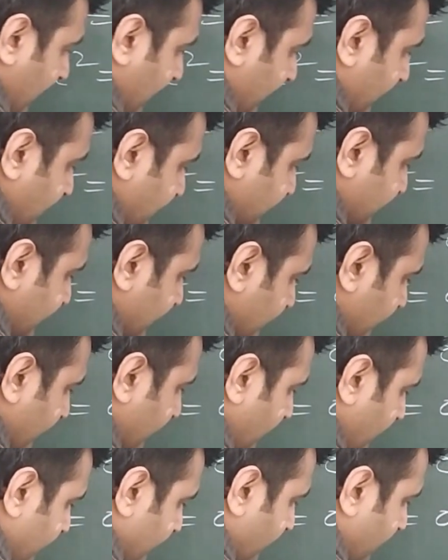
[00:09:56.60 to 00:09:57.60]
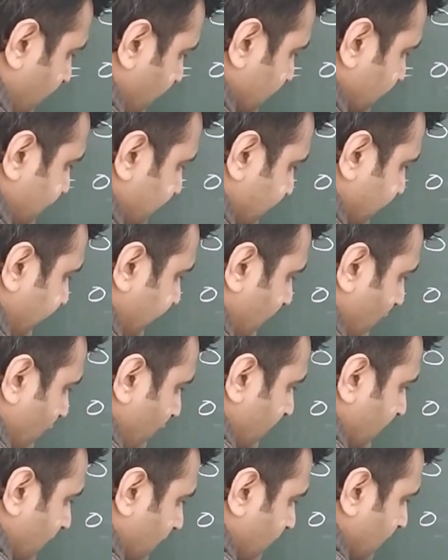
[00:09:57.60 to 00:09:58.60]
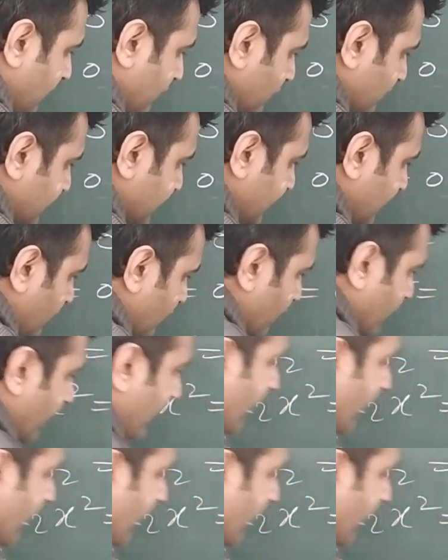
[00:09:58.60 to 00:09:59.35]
minus c1 plus c2 equal to 0.